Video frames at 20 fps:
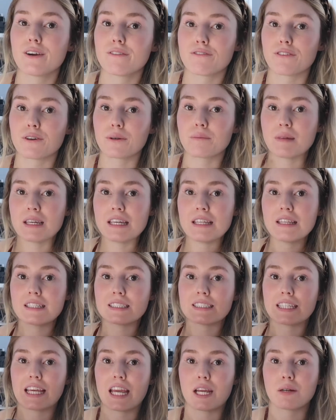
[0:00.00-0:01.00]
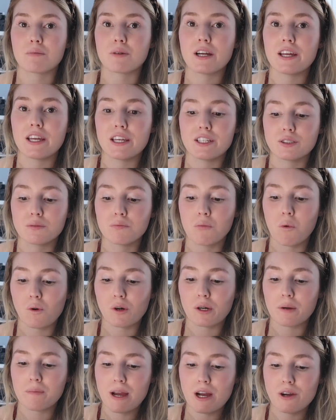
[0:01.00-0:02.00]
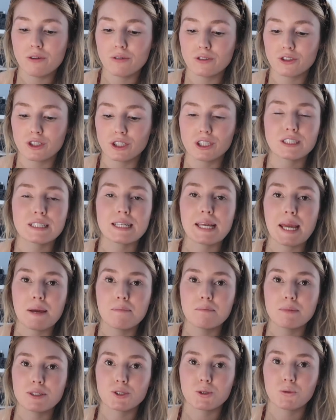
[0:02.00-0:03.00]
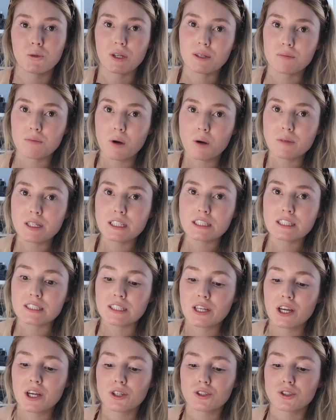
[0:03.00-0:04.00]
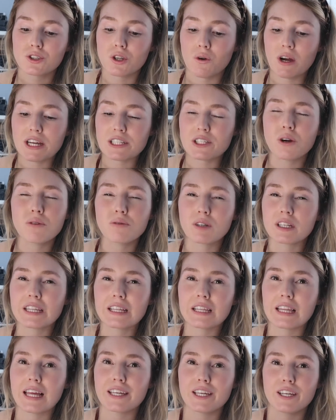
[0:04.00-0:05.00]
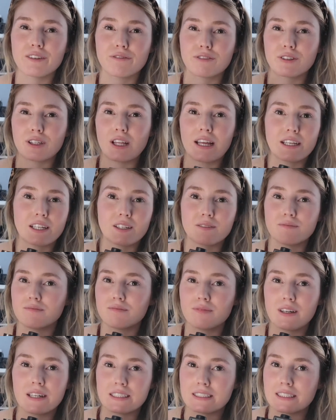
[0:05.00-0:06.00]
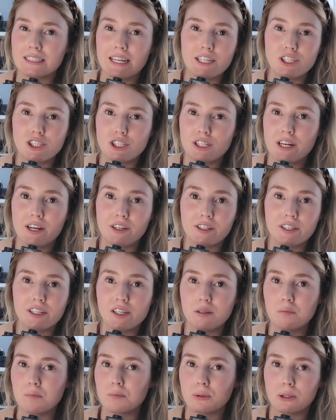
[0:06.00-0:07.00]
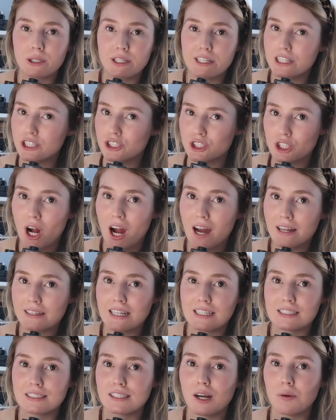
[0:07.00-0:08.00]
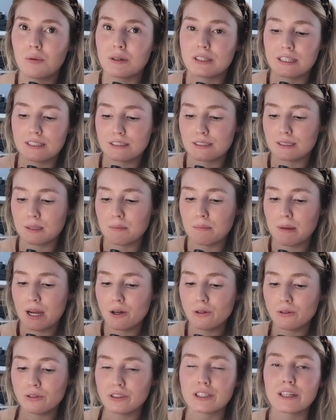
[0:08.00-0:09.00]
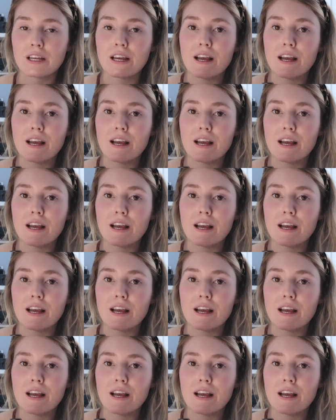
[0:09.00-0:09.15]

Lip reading: For me, this camera is more about just the in-between moments. So I don't really like it for like a stationary, pretty shot. That's not what this is about.